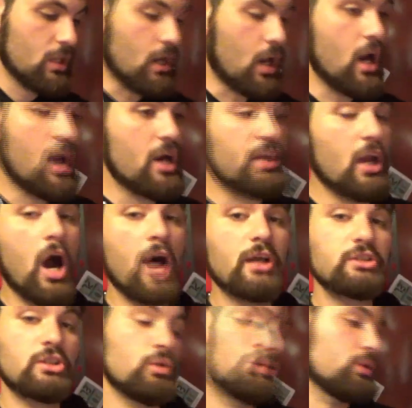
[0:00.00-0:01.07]
They're
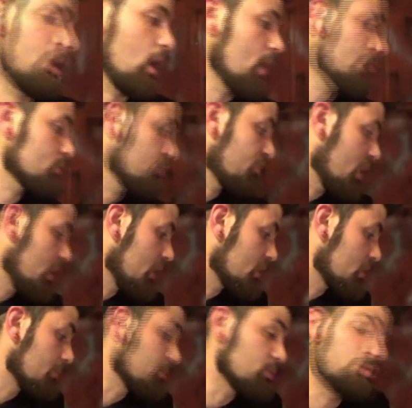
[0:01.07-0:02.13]
also very
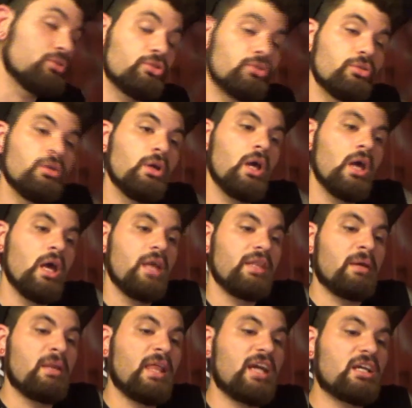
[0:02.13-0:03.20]
communal.
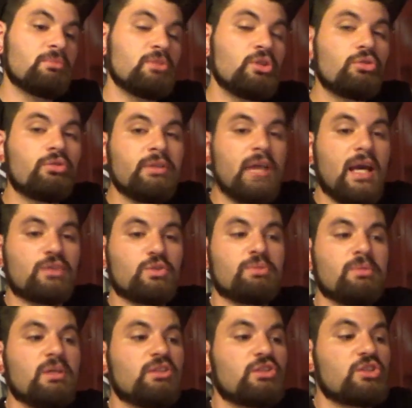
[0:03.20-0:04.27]
They lay communal nests, which
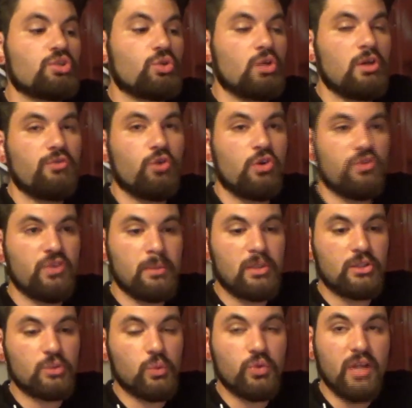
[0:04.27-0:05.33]
means 3 or 4
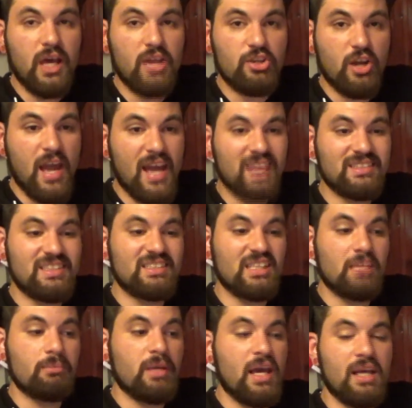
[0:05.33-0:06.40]
females will lay their eggs in the
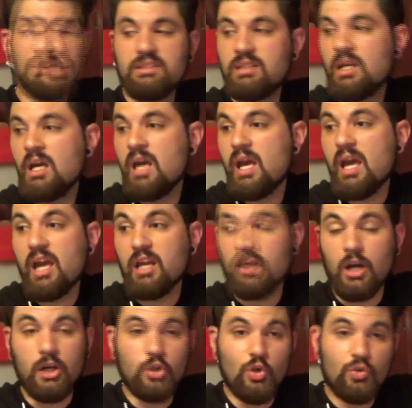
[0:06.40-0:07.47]
same nest and
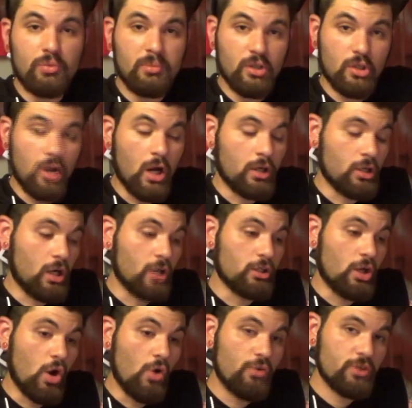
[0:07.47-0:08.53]
guard
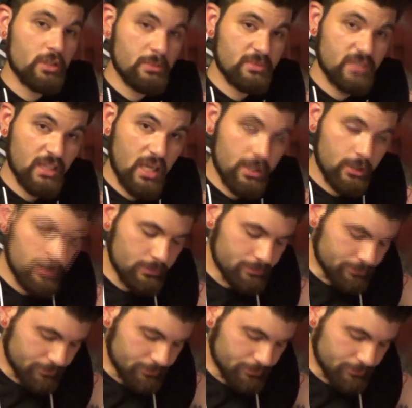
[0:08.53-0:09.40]
over them together.